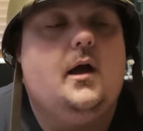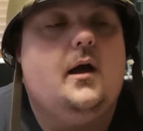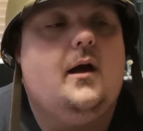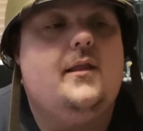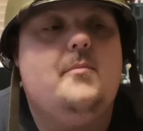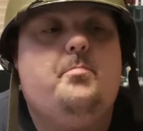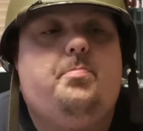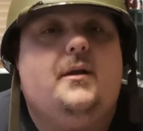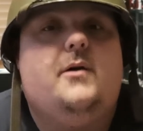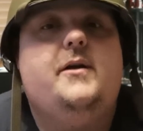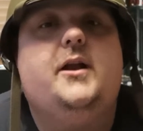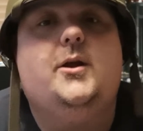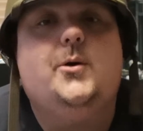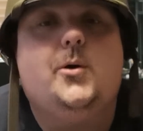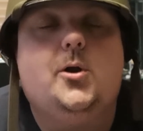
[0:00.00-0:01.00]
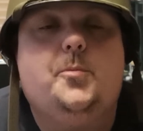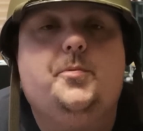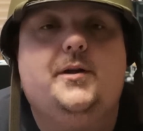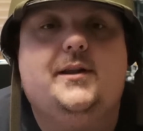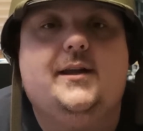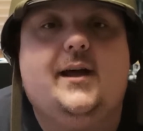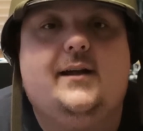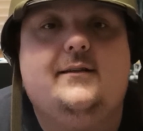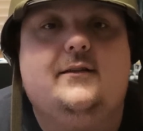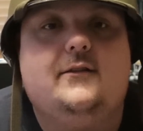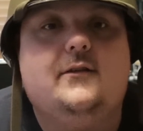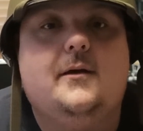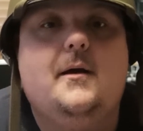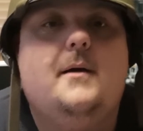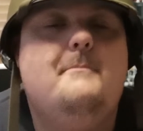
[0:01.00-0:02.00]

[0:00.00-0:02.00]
And then blowing it all up at the end.